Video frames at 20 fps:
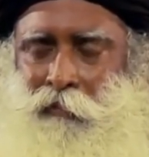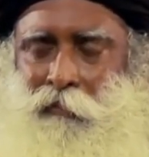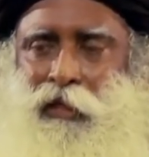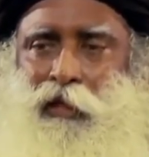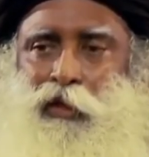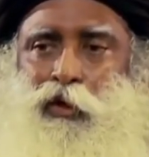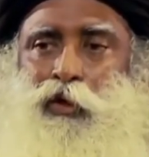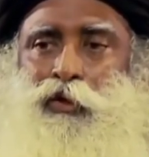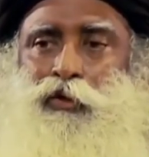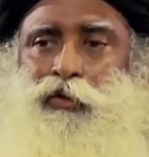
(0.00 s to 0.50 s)

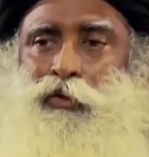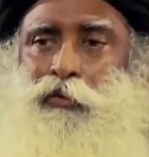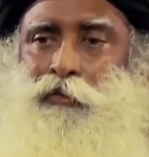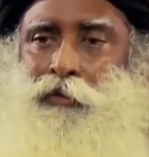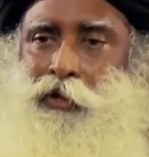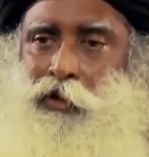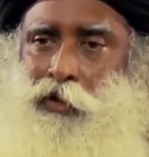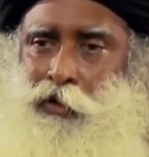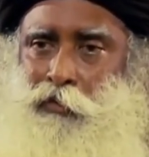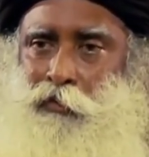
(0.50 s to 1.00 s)
But not so
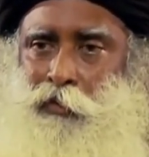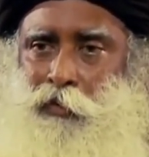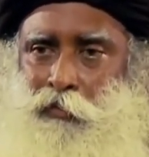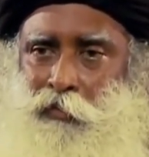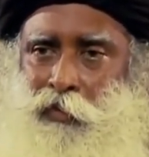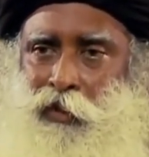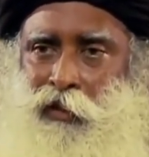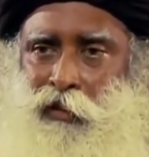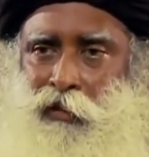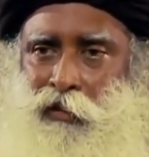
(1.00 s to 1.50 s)
with the human
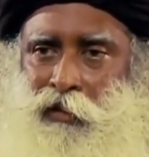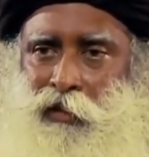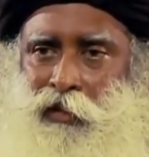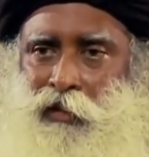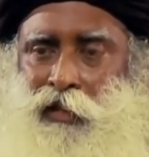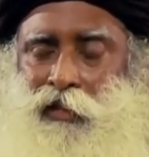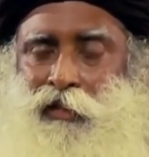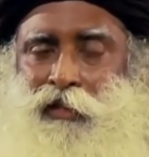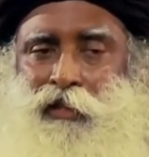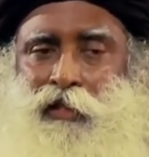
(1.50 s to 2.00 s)
being. He
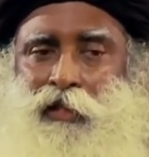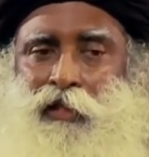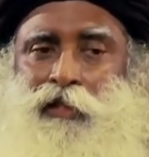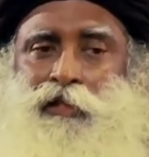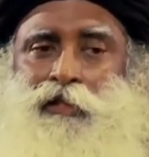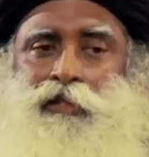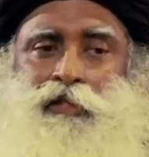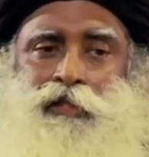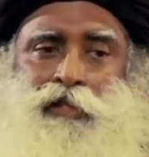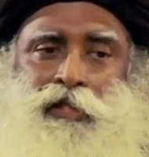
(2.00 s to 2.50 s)
doesn't
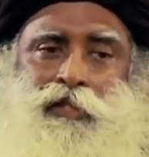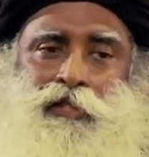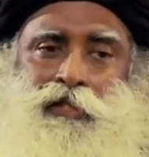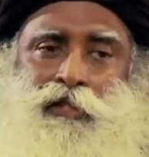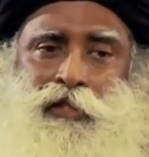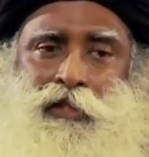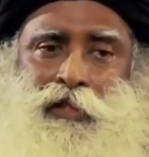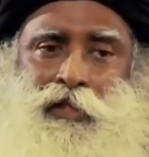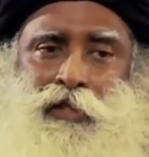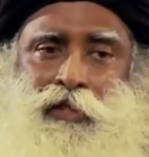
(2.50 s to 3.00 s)
need
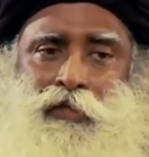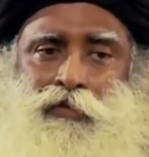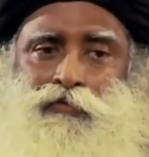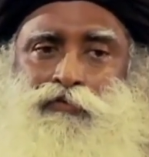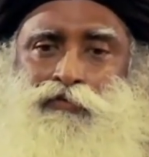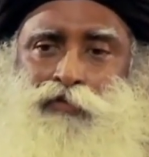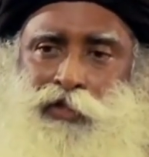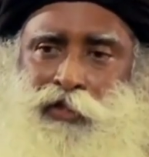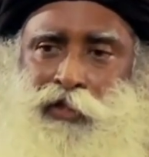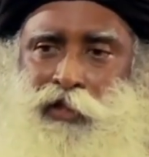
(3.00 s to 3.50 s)
just
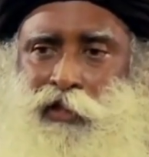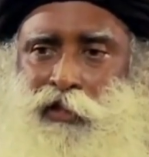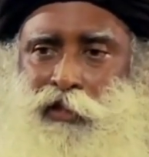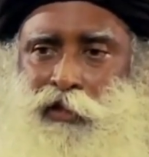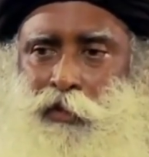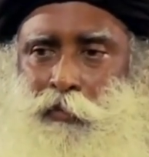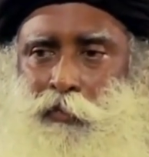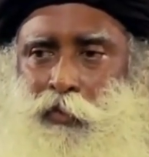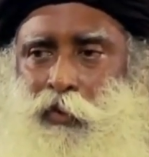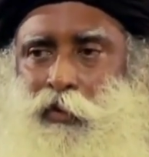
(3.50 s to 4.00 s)
physical
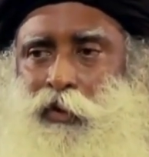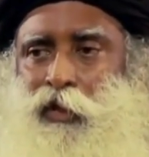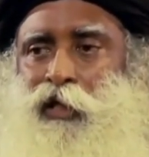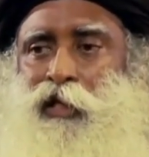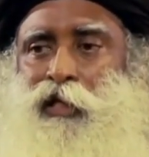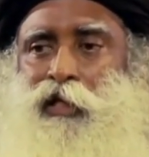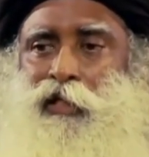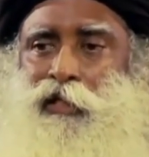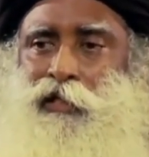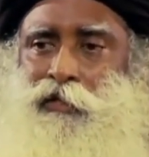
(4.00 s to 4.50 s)
support,
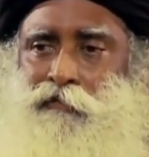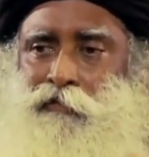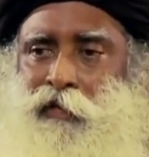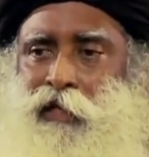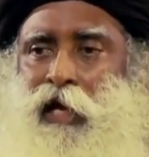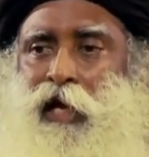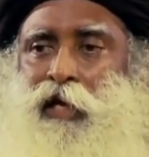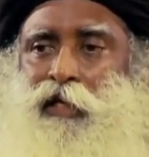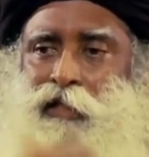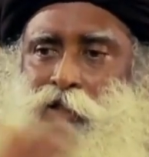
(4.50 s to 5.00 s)
he needs
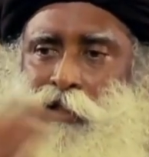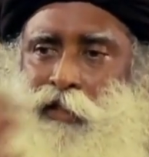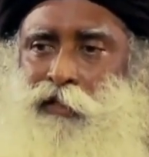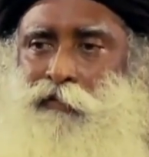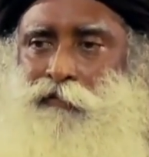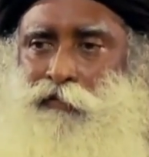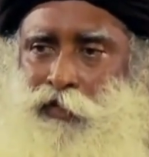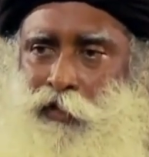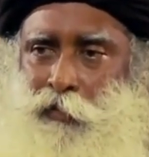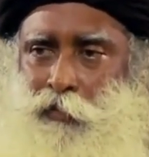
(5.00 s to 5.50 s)
variety
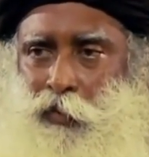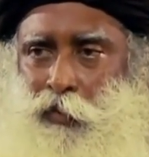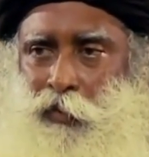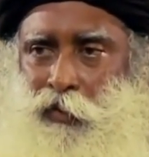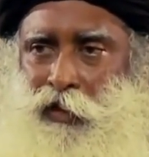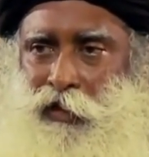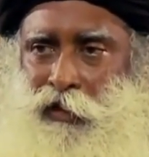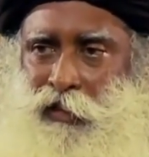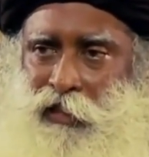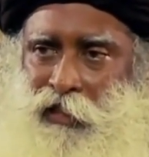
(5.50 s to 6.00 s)
of
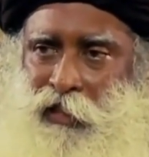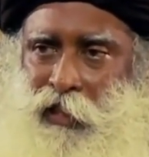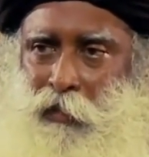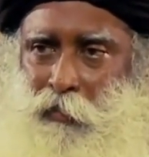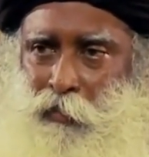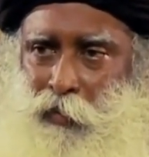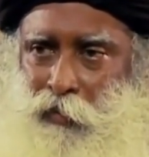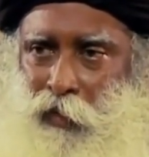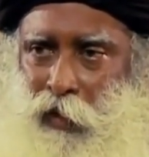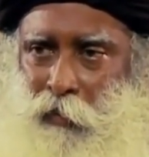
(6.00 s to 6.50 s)
support and
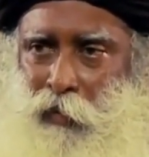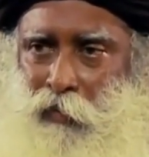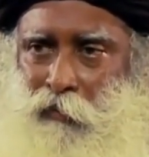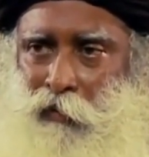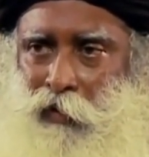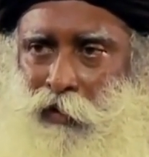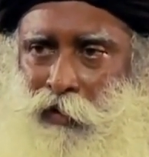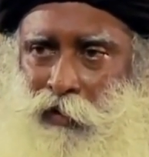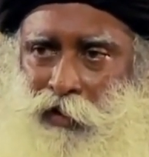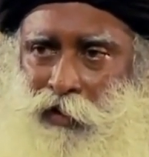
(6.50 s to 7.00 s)
above
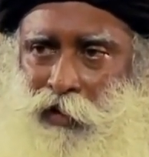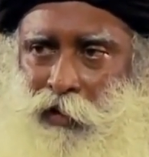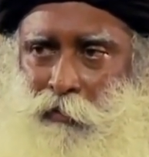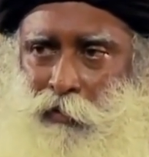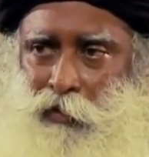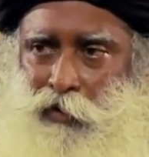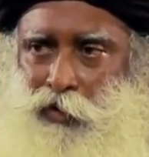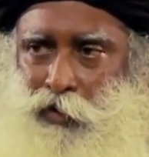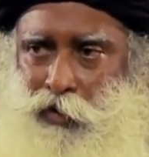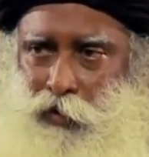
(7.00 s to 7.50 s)
all, a
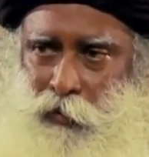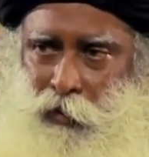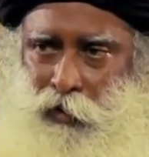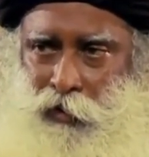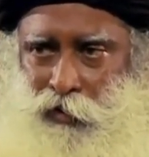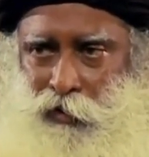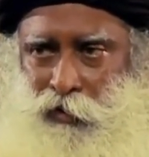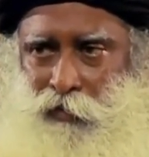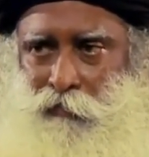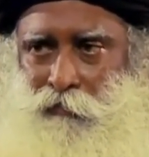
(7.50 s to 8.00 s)
stable
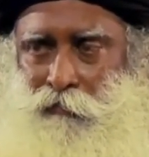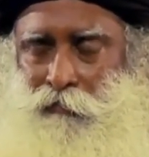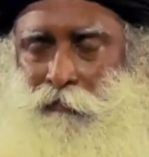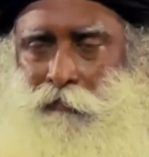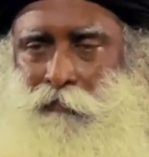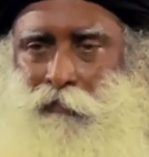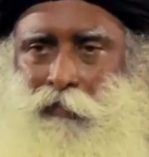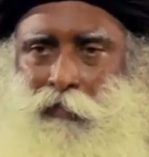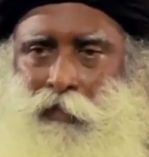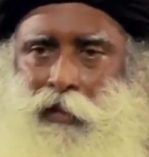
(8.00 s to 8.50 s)
situation.
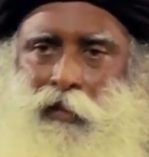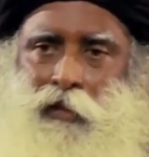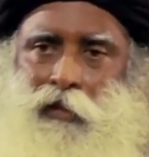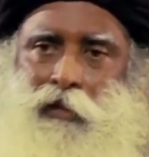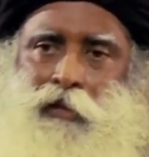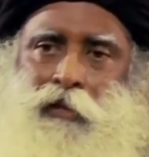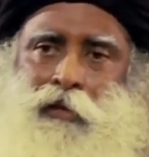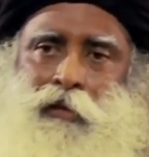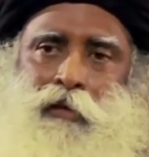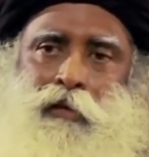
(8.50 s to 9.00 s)

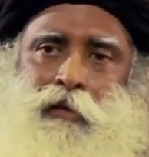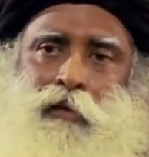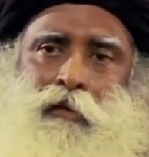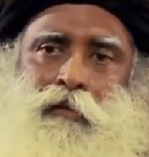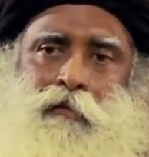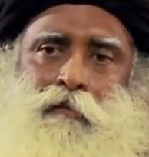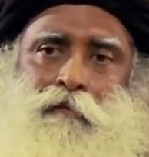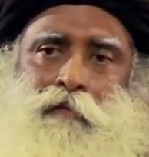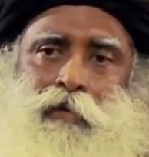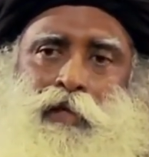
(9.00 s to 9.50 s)

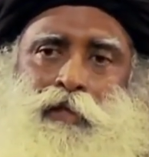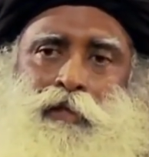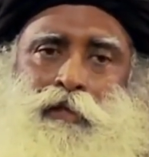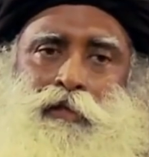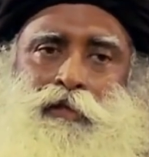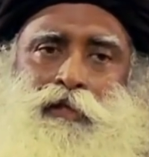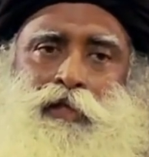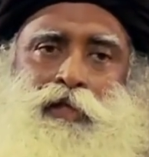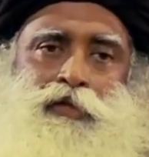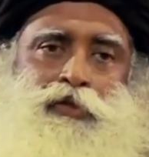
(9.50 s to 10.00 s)

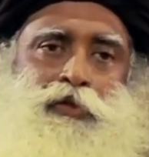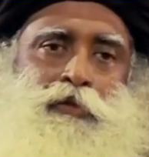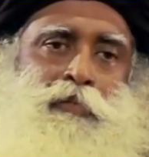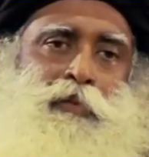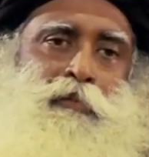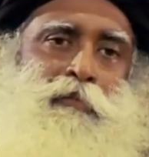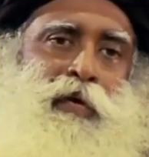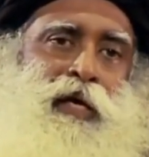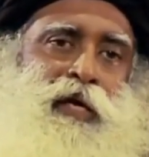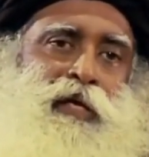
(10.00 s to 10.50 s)
Whether there should
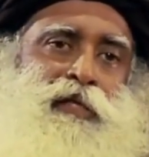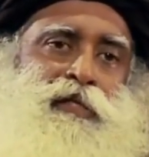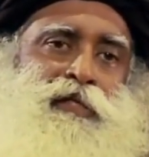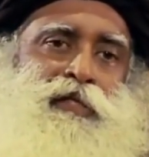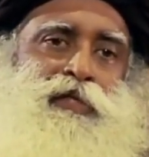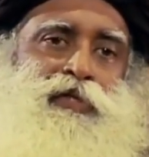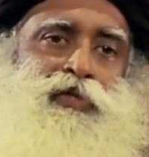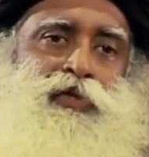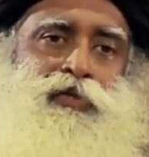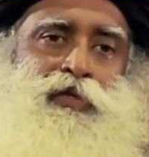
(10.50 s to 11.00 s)
be marriage
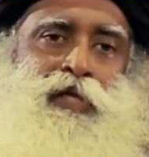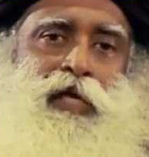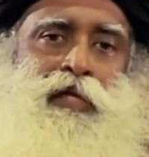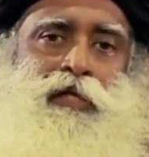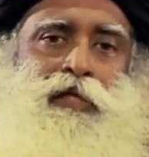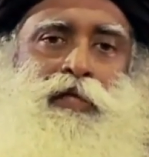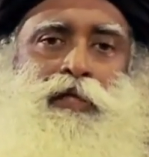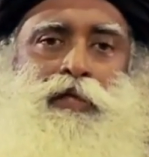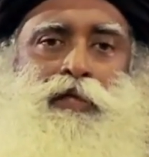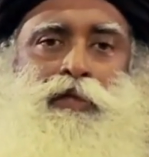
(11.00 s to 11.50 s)
in
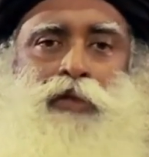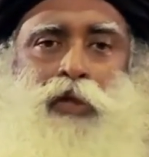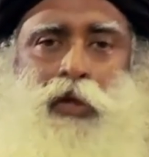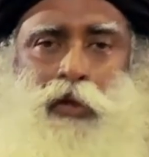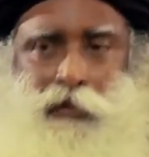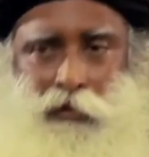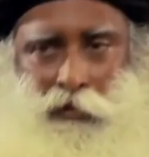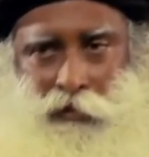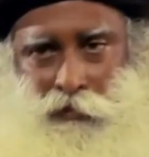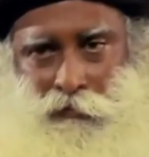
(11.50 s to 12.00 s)
society or
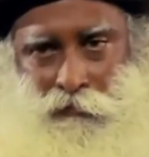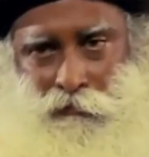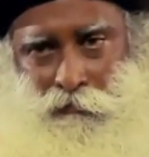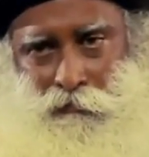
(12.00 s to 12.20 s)
not,